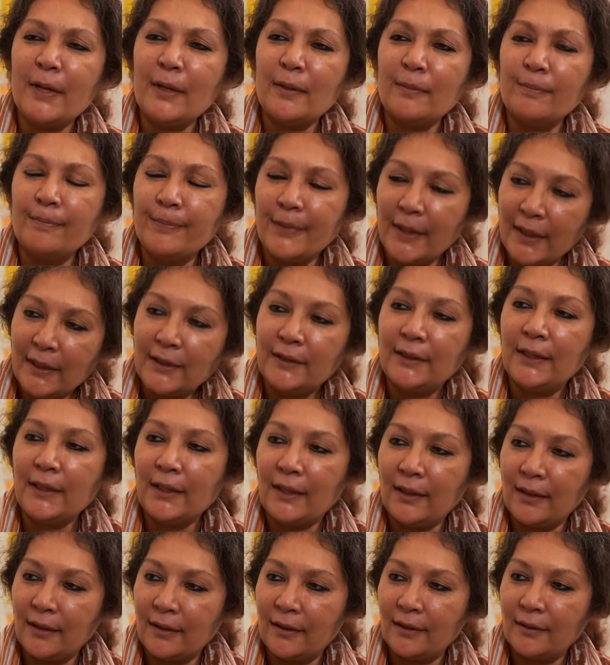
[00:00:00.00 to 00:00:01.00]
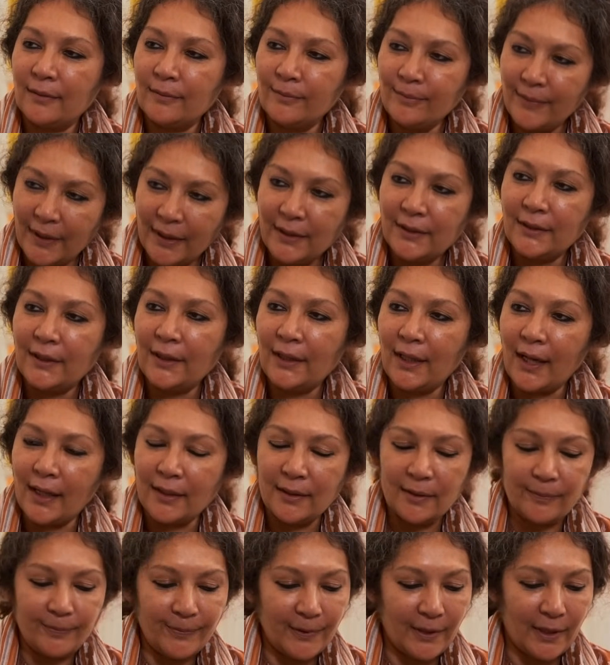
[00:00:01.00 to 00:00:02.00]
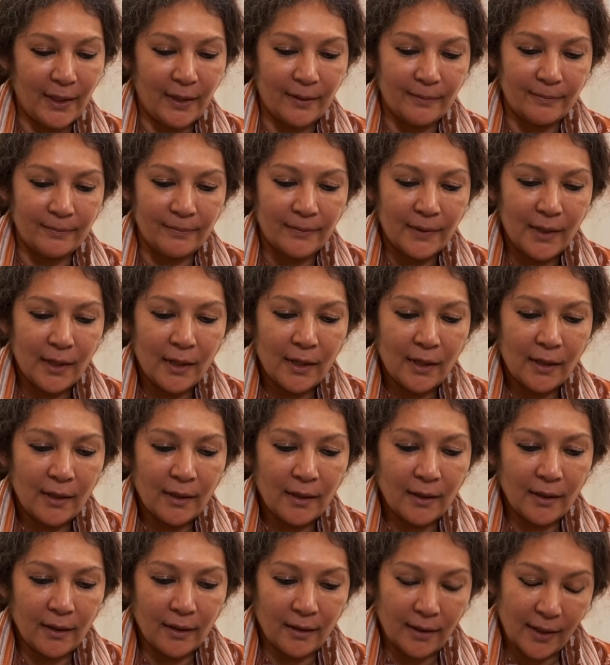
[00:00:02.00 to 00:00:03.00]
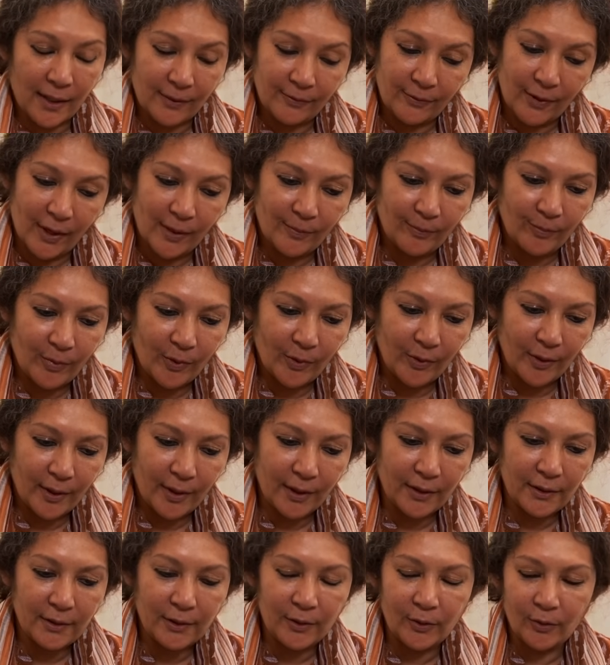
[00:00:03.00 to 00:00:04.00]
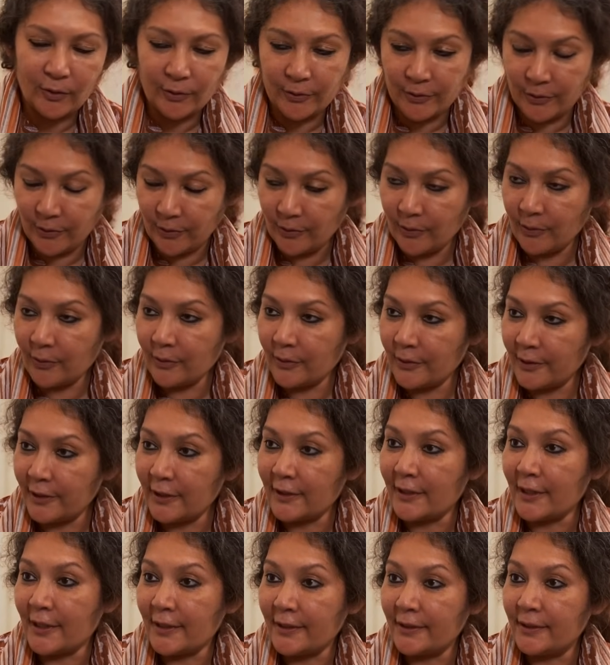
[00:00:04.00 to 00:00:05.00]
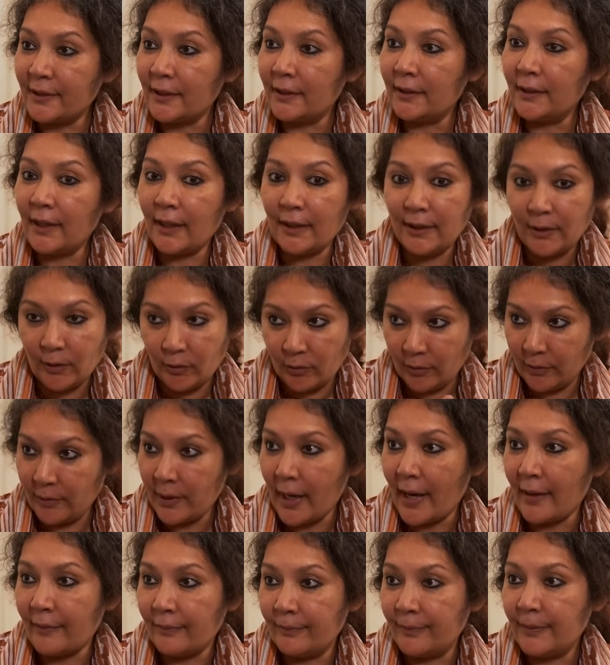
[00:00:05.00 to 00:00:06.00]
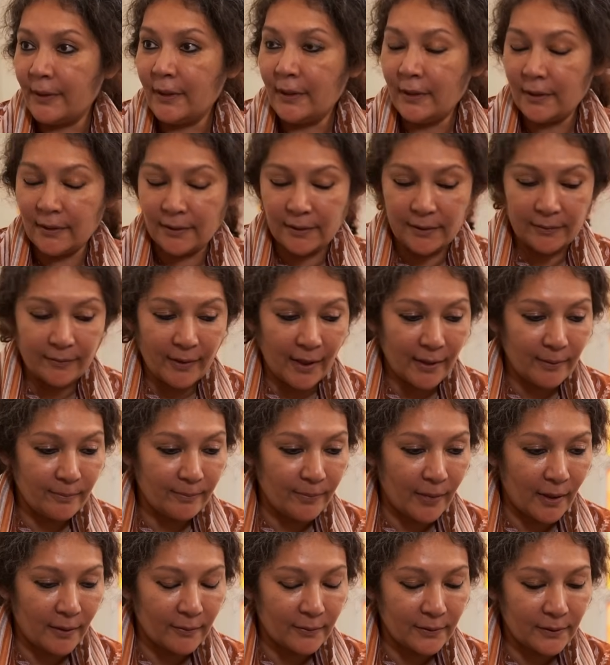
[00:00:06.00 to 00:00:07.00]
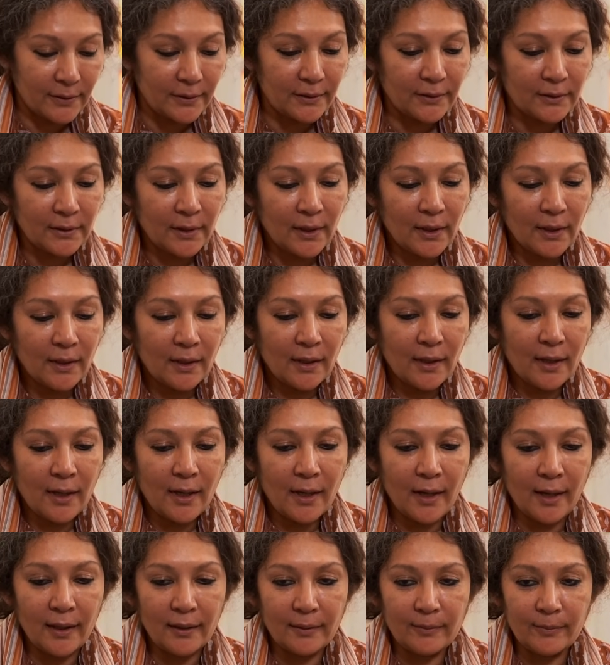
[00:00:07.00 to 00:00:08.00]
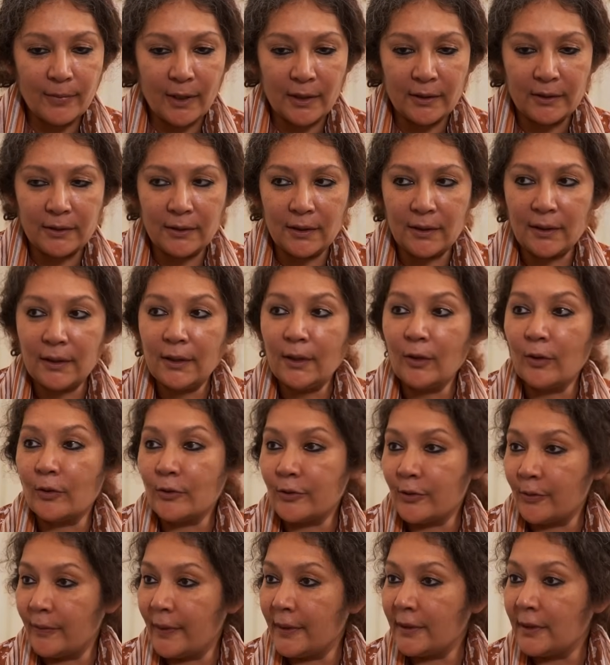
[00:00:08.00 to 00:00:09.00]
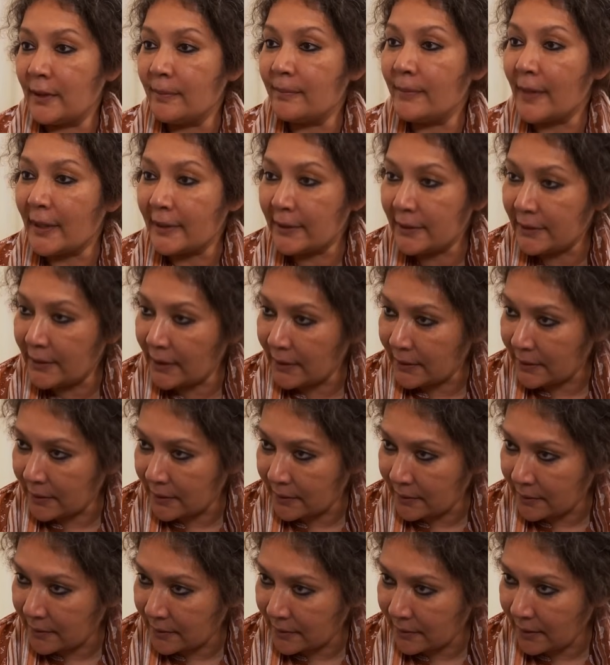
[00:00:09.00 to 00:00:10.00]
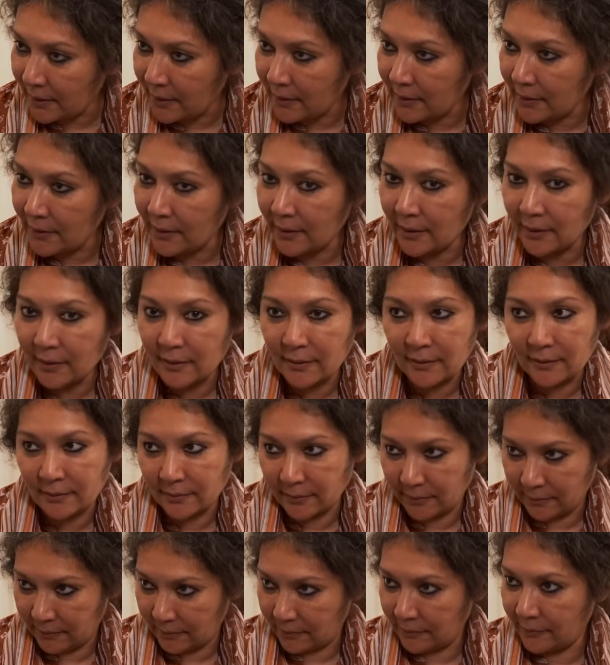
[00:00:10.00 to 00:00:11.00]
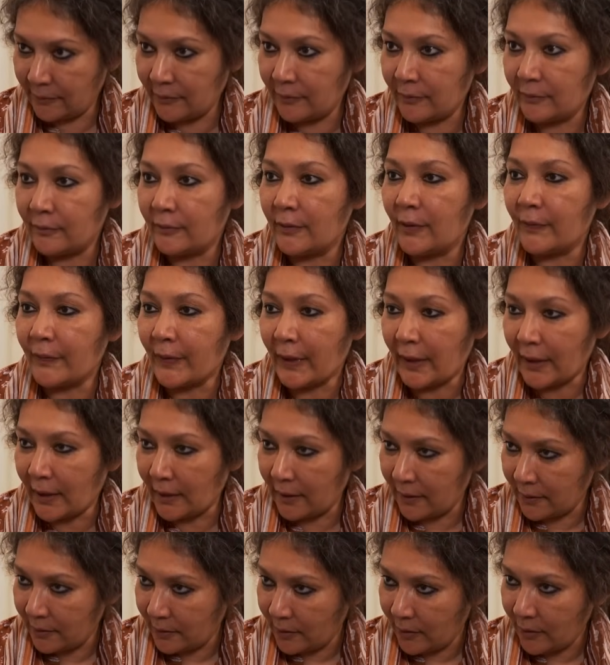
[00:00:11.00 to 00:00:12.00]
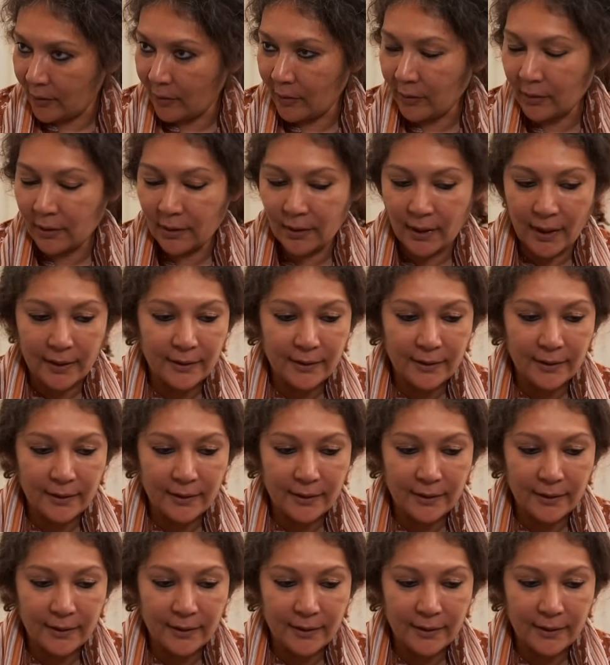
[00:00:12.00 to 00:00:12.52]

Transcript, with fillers: made a big deal, and the PM. At one point, he also suggested that he could have the divine powers, but he also went and meditated in Vivekananda Rock.